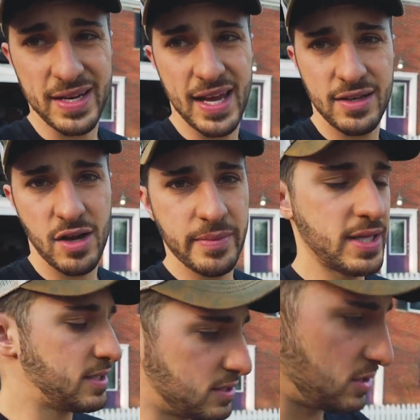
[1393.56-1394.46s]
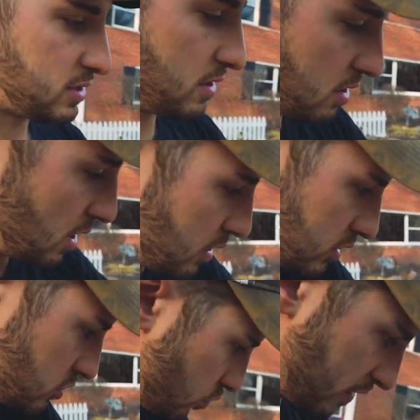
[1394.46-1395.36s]
my dad taught me this, just a
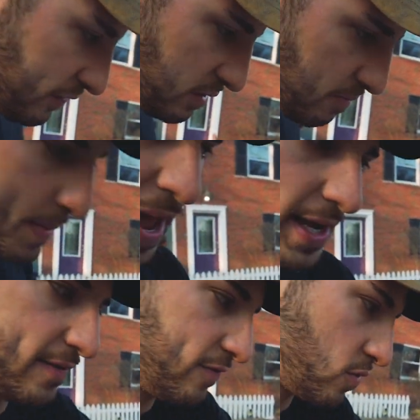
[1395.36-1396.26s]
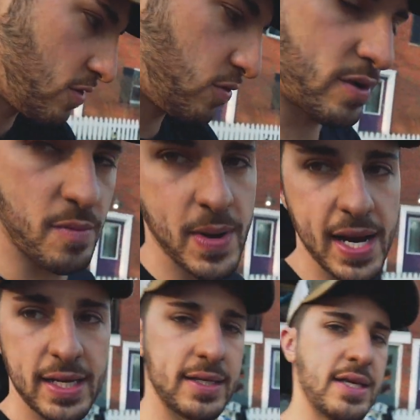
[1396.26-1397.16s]
swift back and forth when you're
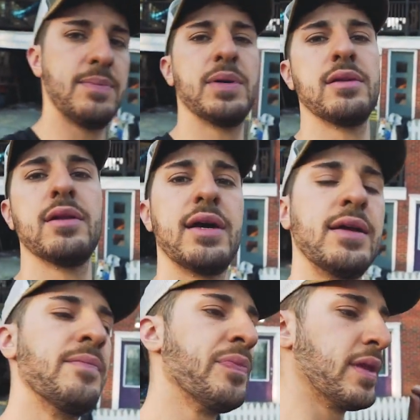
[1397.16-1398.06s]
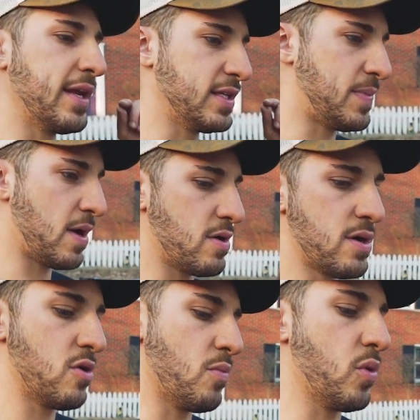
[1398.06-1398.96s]
painting, keep it light, and it's better to
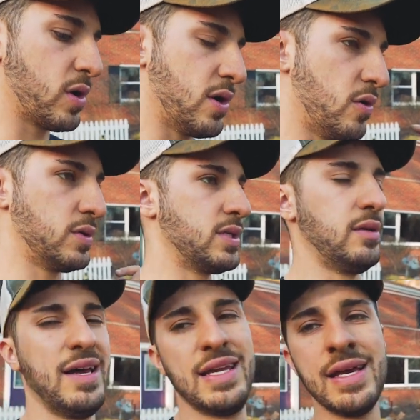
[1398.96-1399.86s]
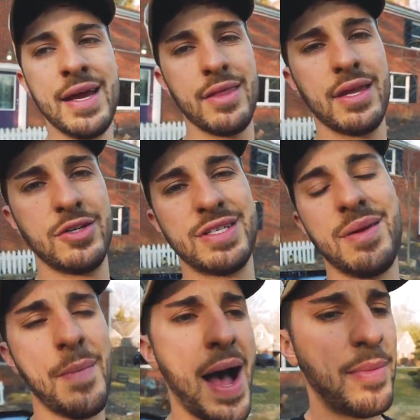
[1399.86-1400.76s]
do more coats light than just to
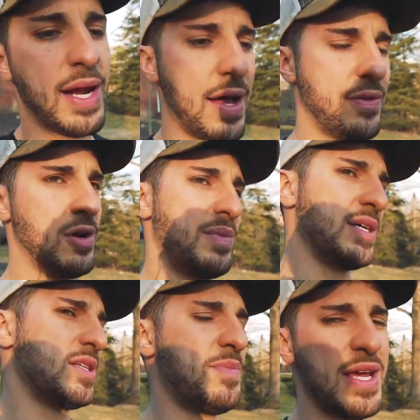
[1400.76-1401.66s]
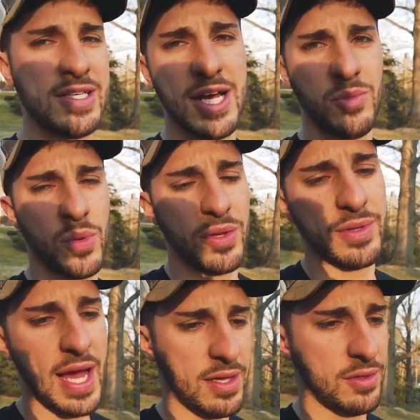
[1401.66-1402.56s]
mob it on there because the paint job will
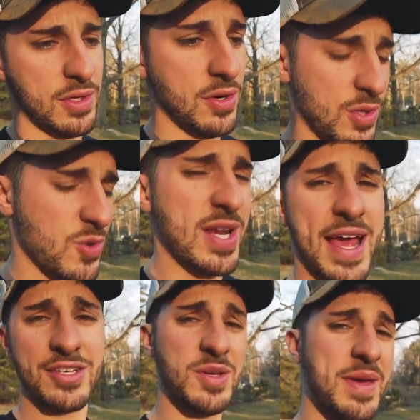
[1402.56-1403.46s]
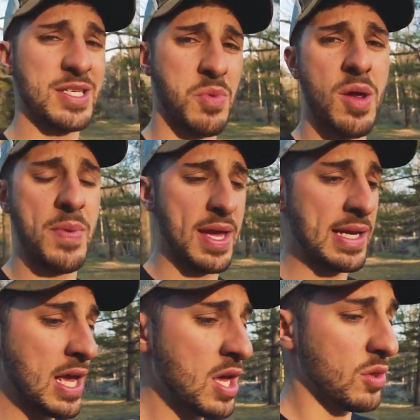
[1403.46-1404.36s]
not look good. You can actually make spray paint
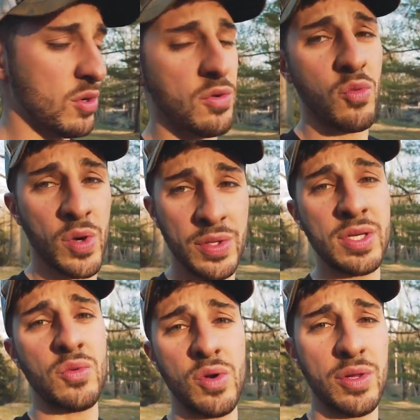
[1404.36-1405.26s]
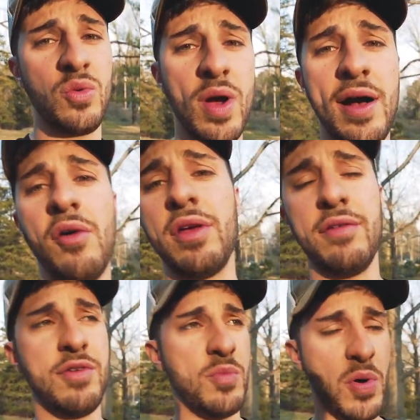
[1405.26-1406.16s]
look really, really well
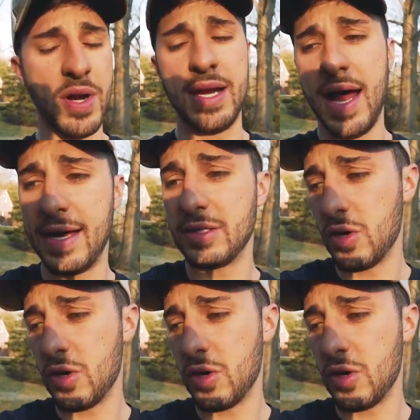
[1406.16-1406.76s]
if you put it on